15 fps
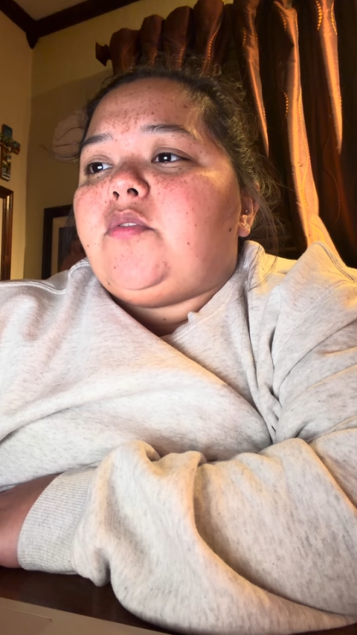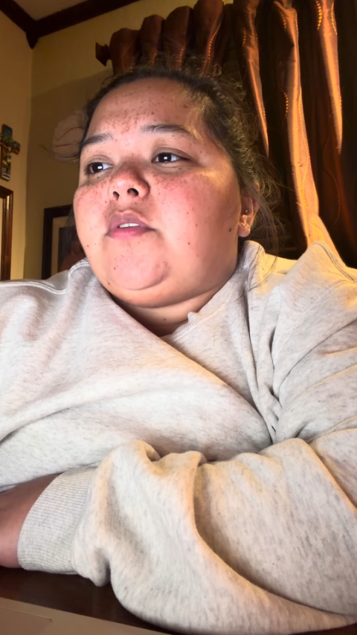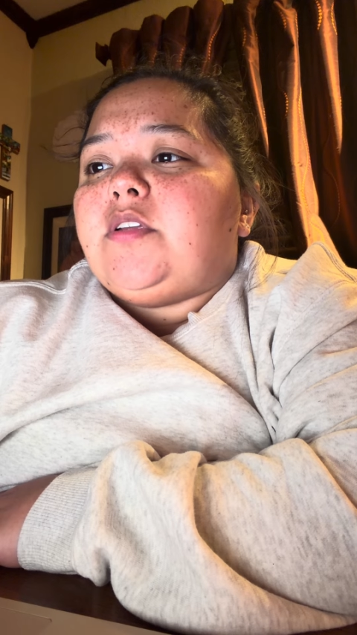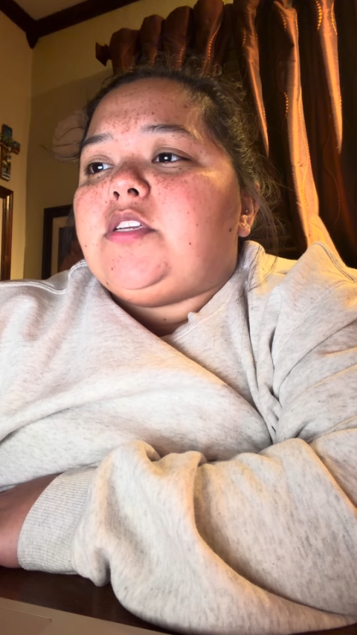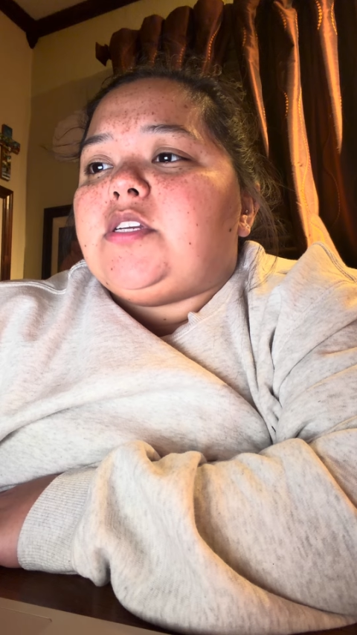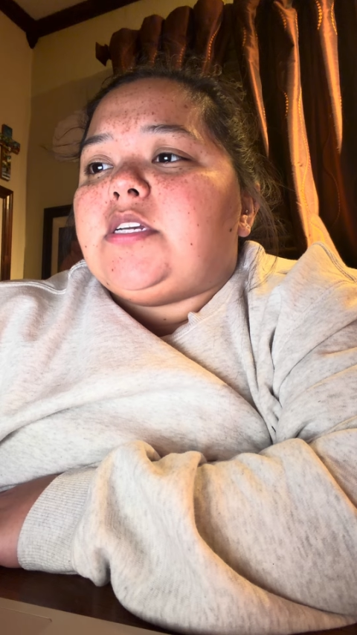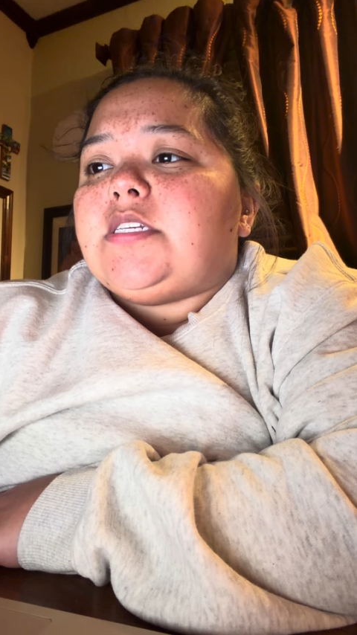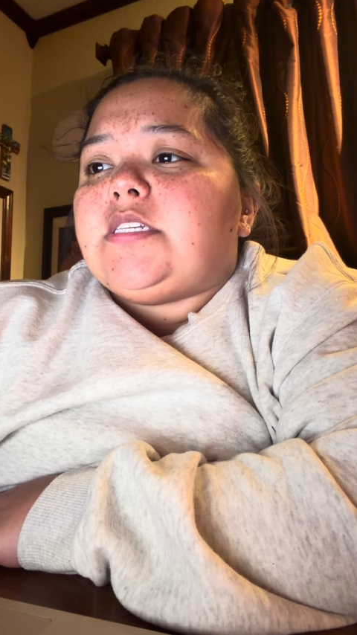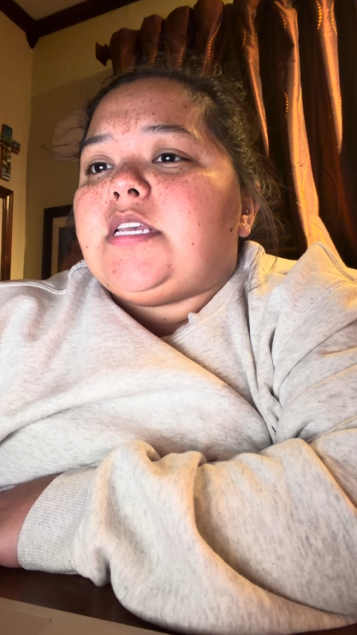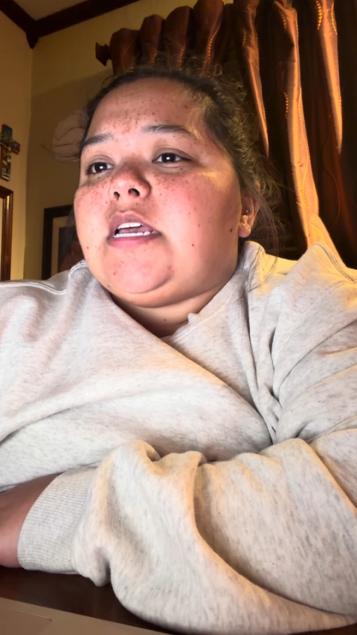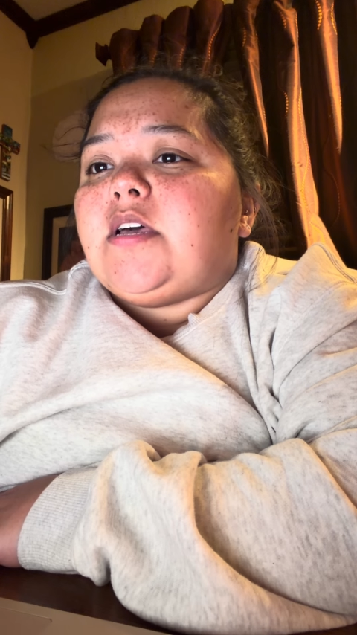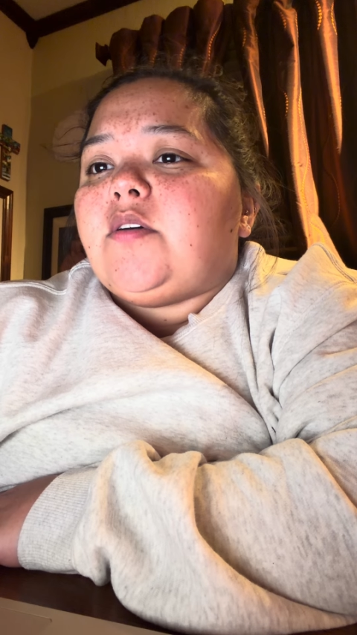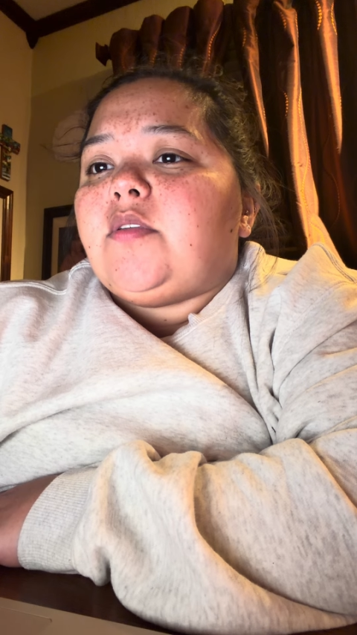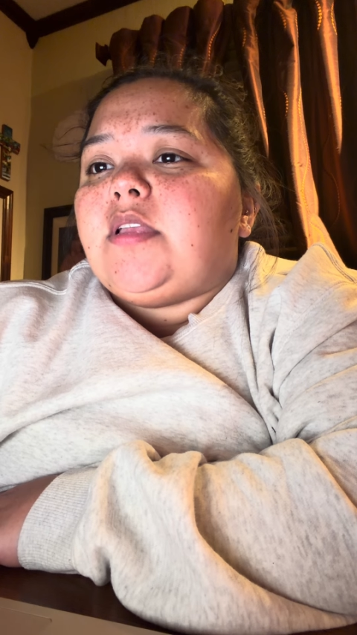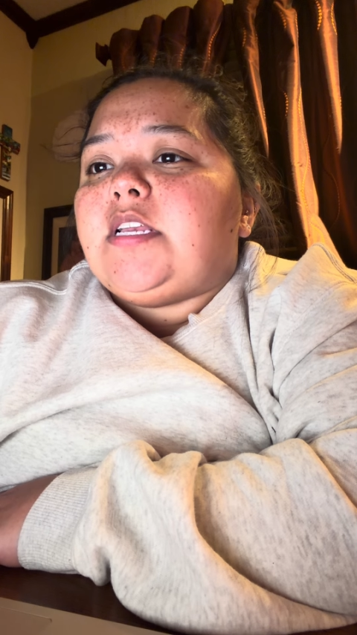adjust
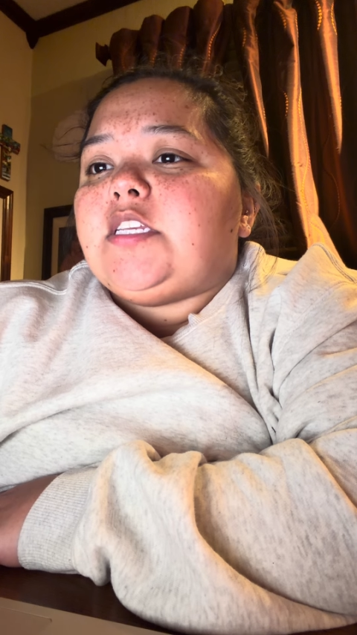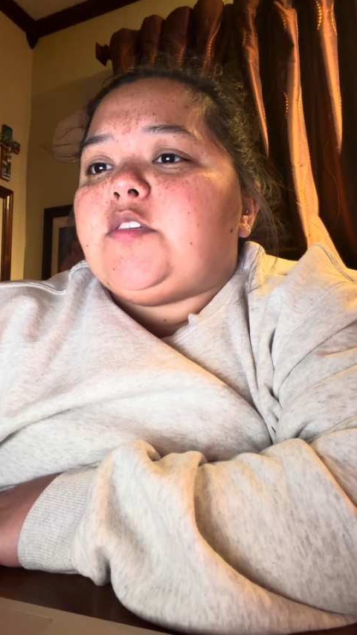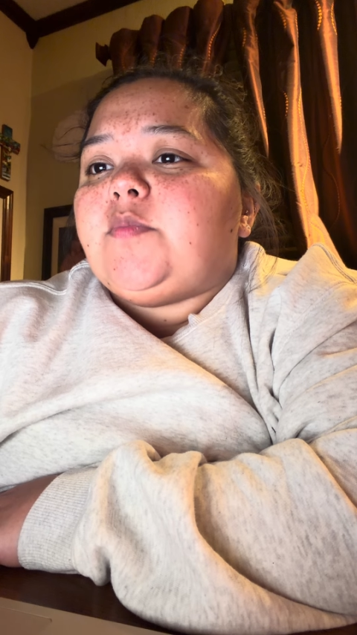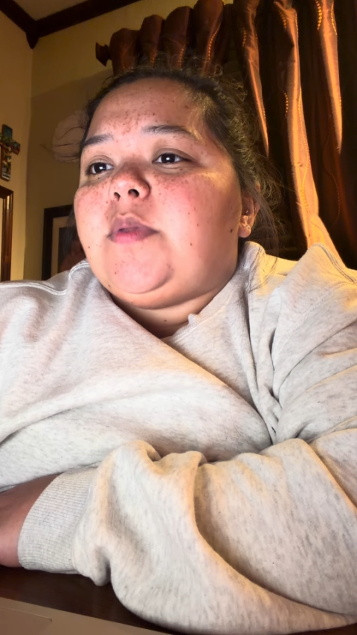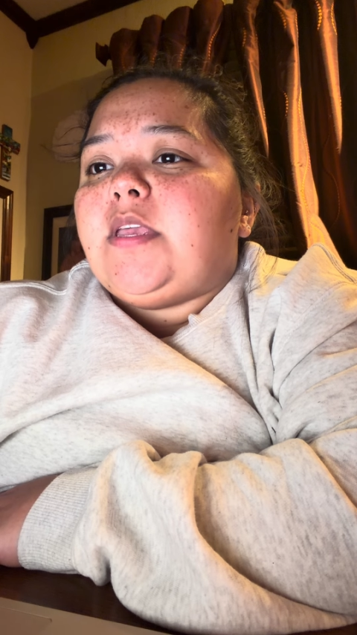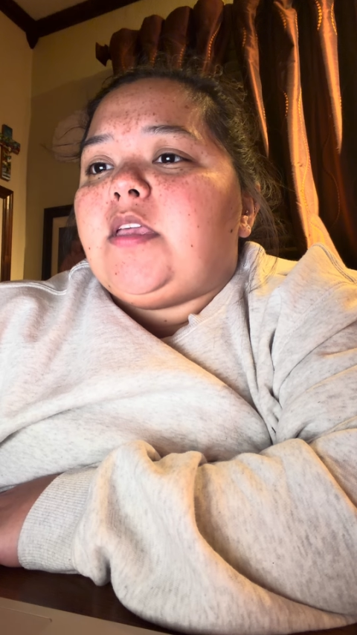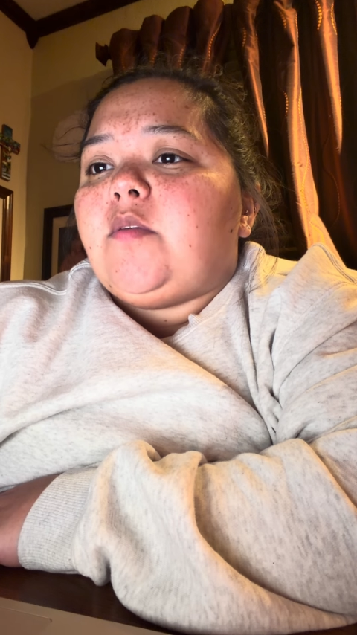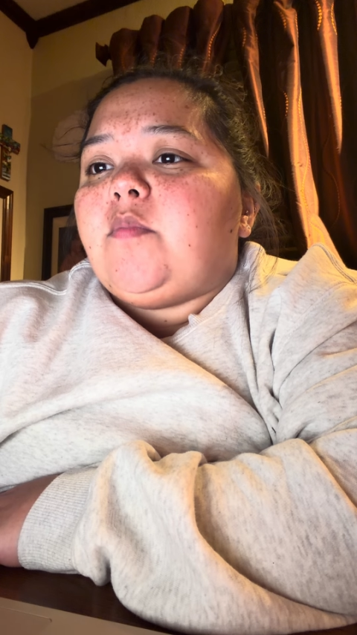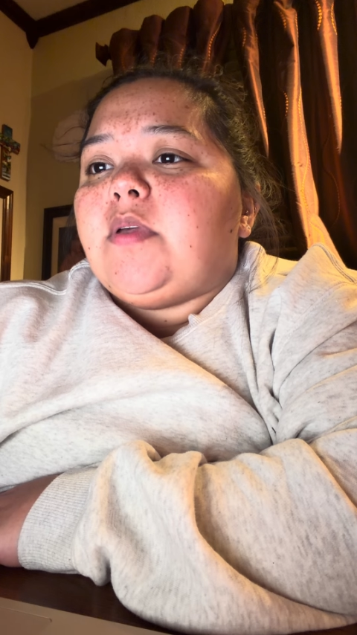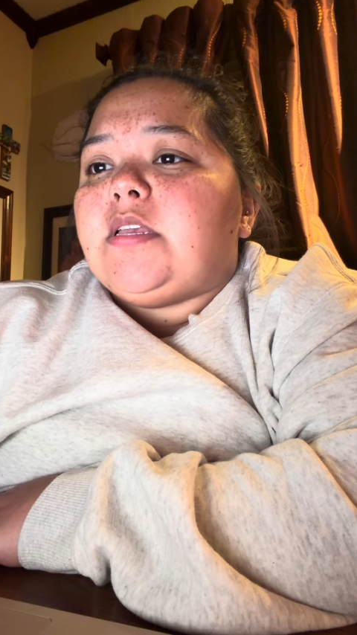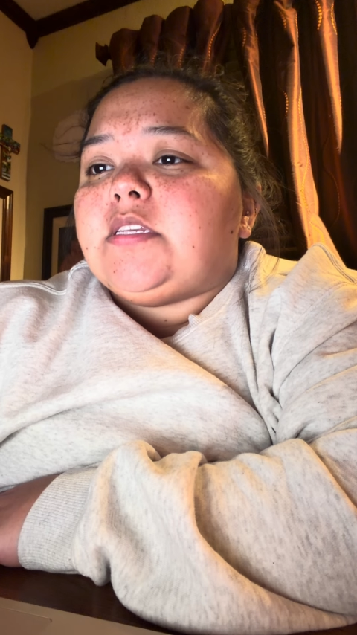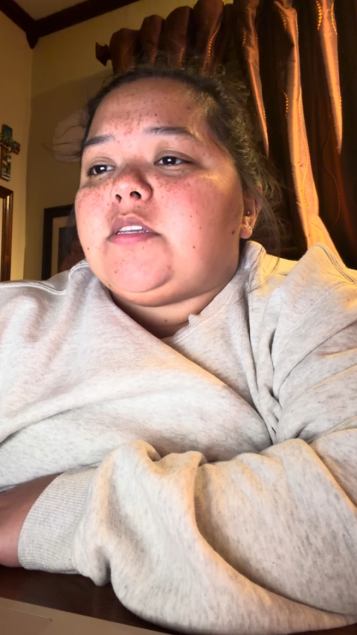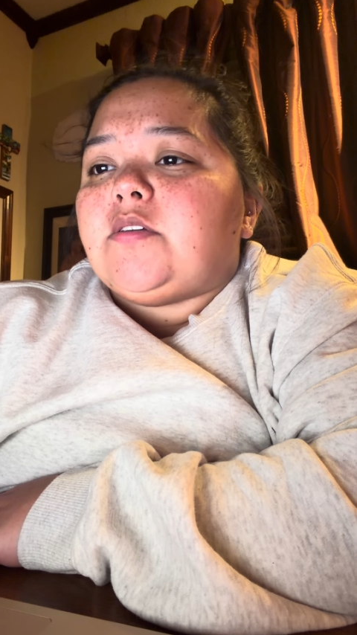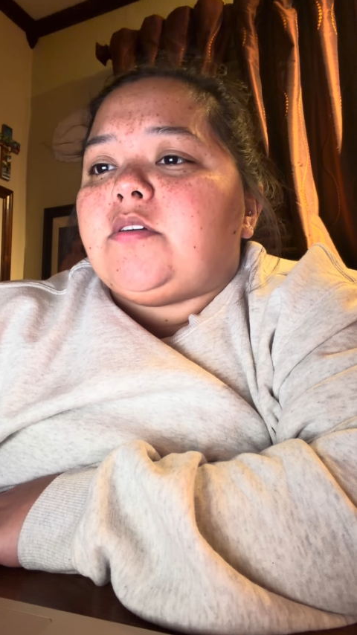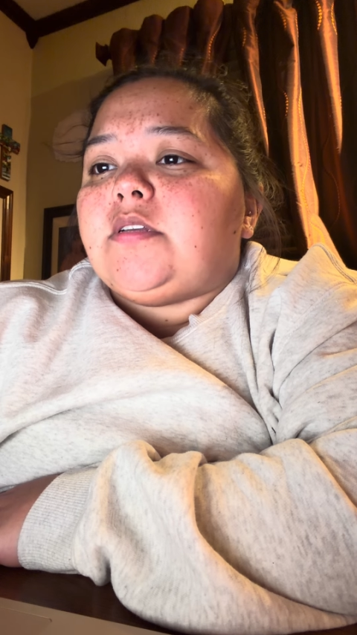how they speak
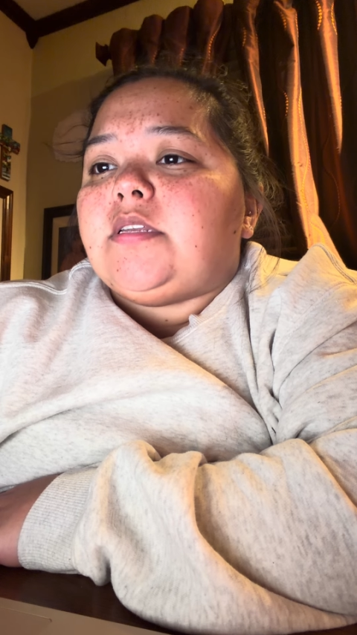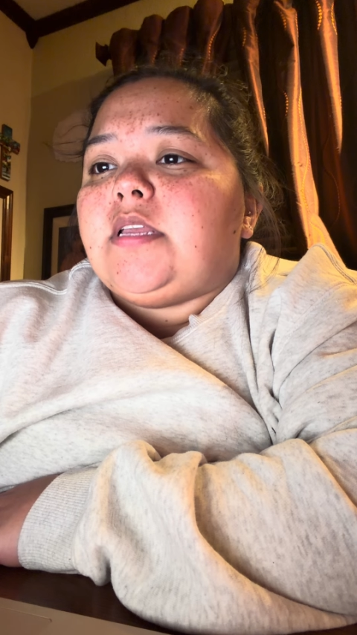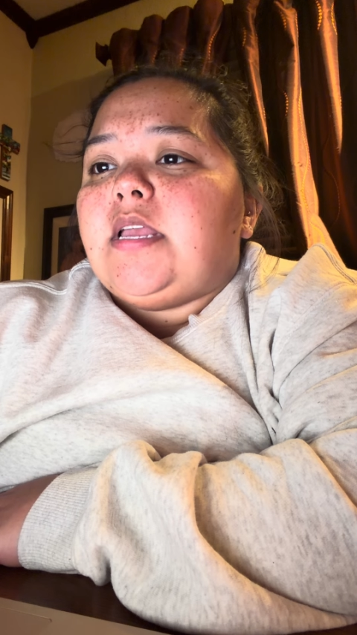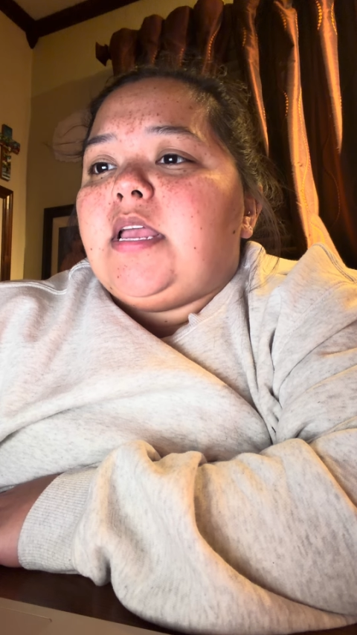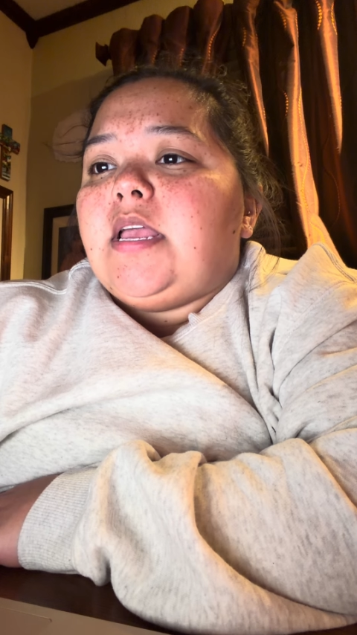based on